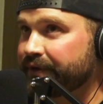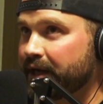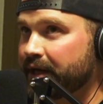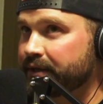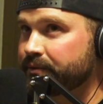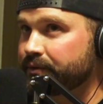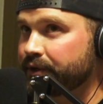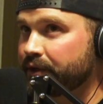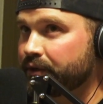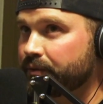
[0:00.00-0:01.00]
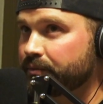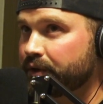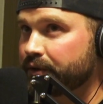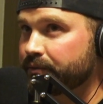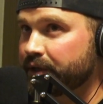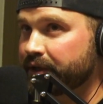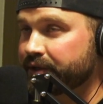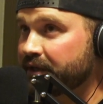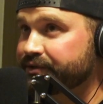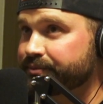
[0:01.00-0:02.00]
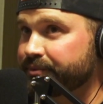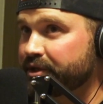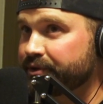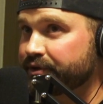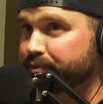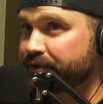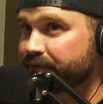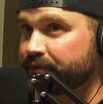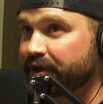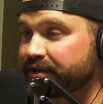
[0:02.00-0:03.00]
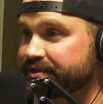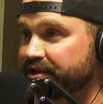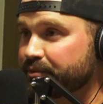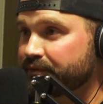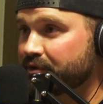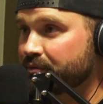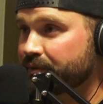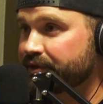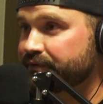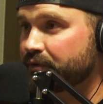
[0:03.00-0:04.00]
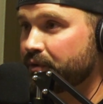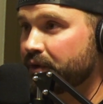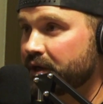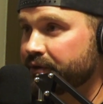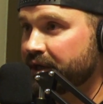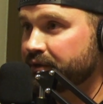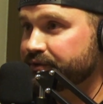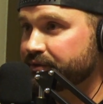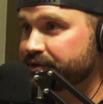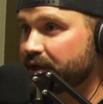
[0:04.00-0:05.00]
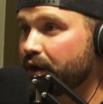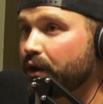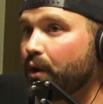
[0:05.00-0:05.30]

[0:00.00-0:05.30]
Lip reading: we've had, you know, like, not just me, but there's been a few guys that have been filming with us for a while now. So it's like